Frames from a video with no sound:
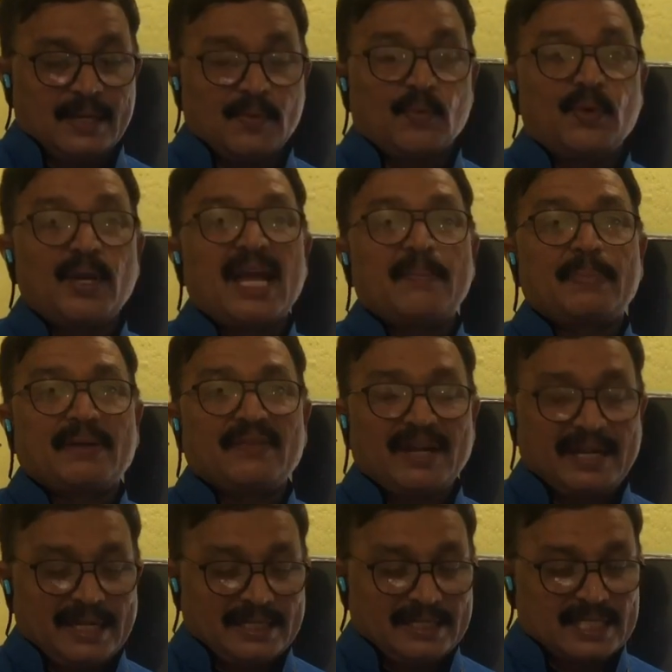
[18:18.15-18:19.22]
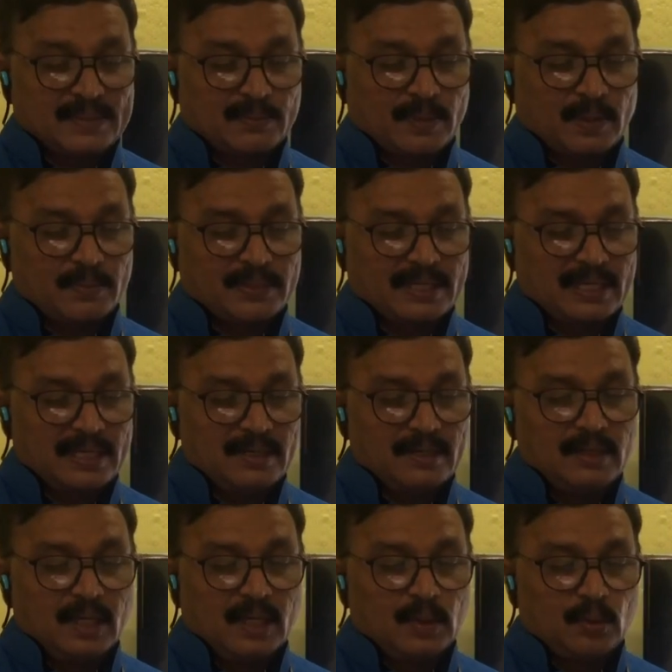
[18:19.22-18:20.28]
we are preventing the sperm cell
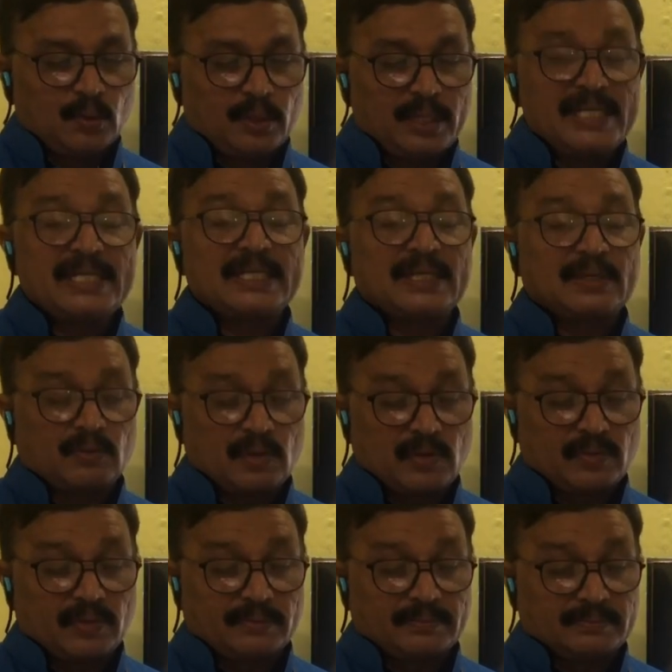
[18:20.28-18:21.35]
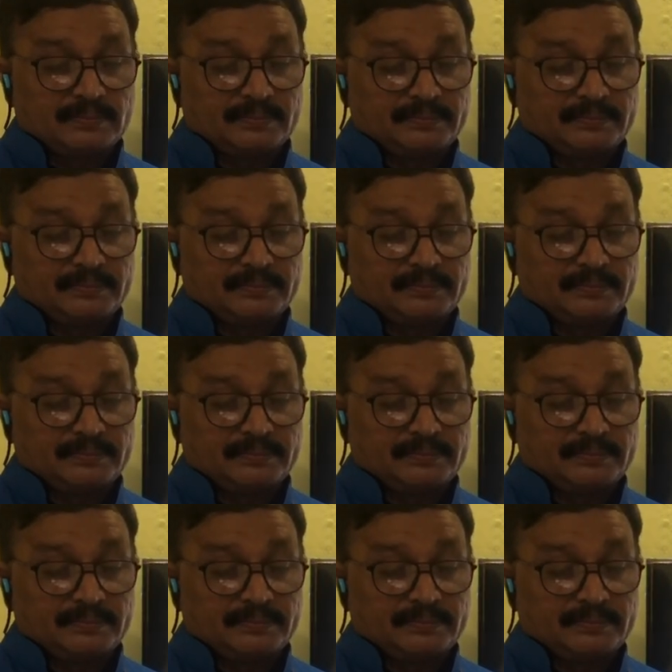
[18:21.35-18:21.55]
to reach ovum.